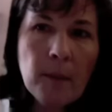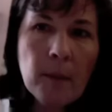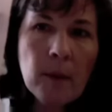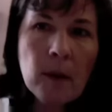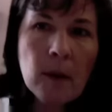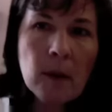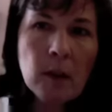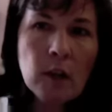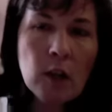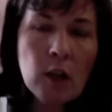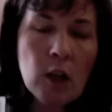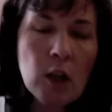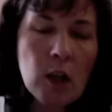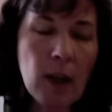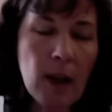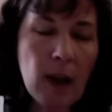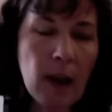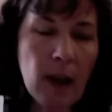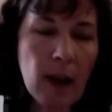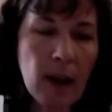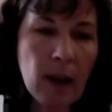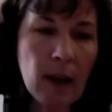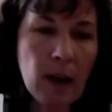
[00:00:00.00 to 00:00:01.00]
going to look
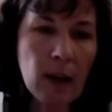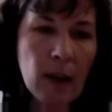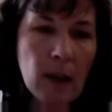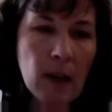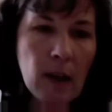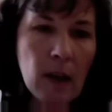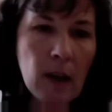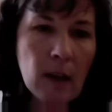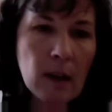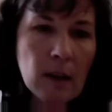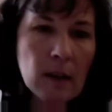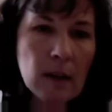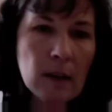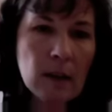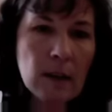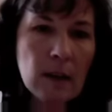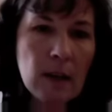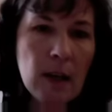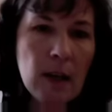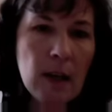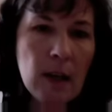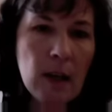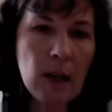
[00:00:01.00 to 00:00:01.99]
at it and
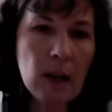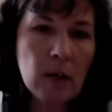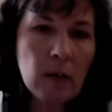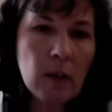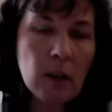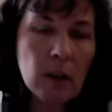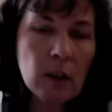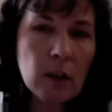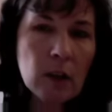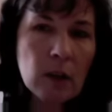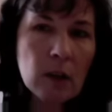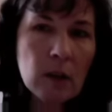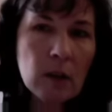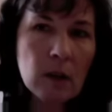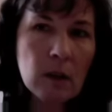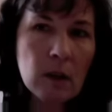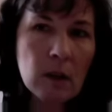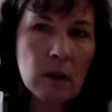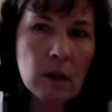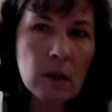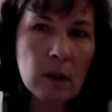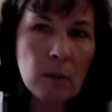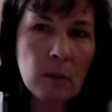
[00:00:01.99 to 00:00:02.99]
see if it looks
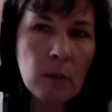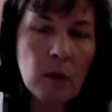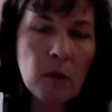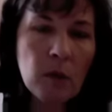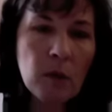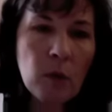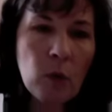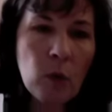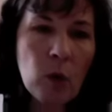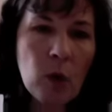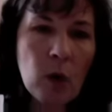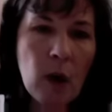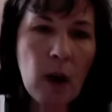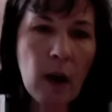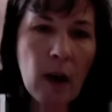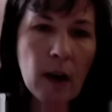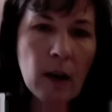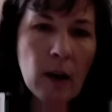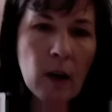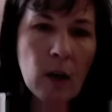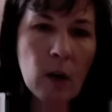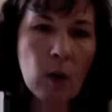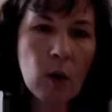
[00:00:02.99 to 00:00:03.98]
good before
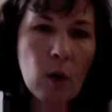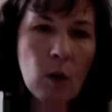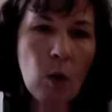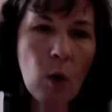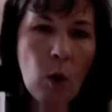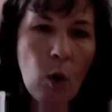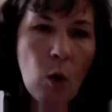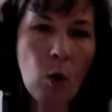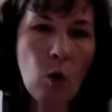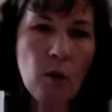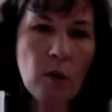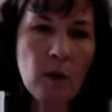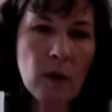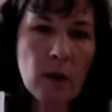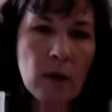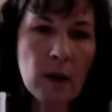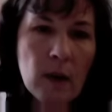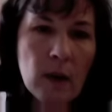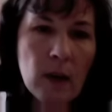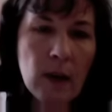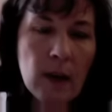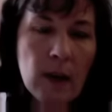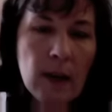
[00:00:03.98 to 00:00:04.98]
I go
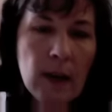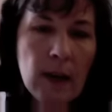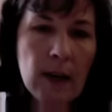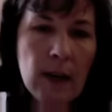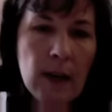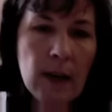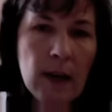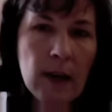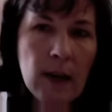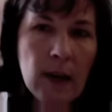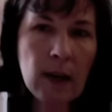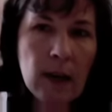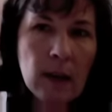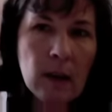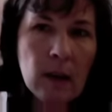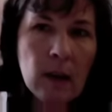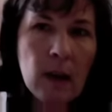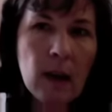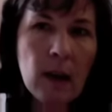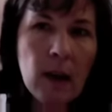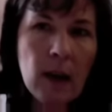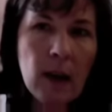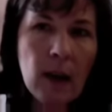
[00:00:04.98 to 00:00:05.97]
over it again
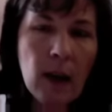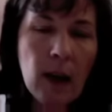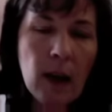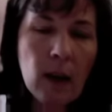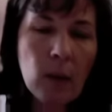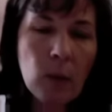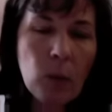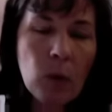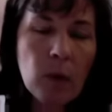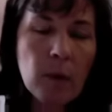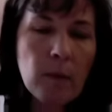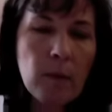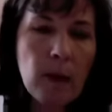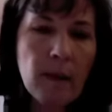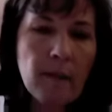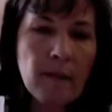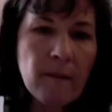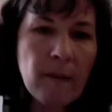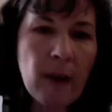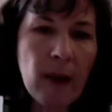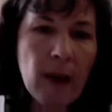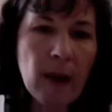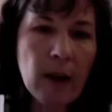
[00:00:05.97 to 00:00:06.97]
with my
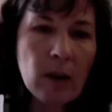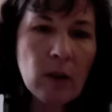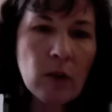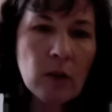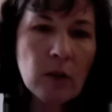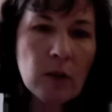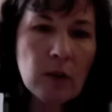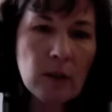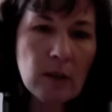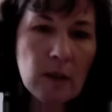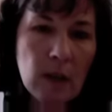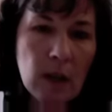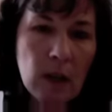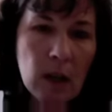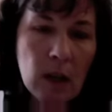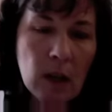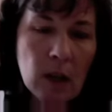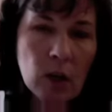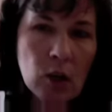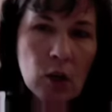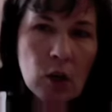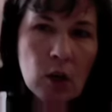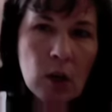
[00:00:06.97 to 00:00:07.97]
final
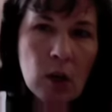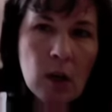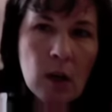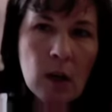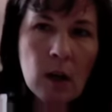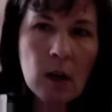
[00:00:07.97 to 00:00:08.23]
stitch.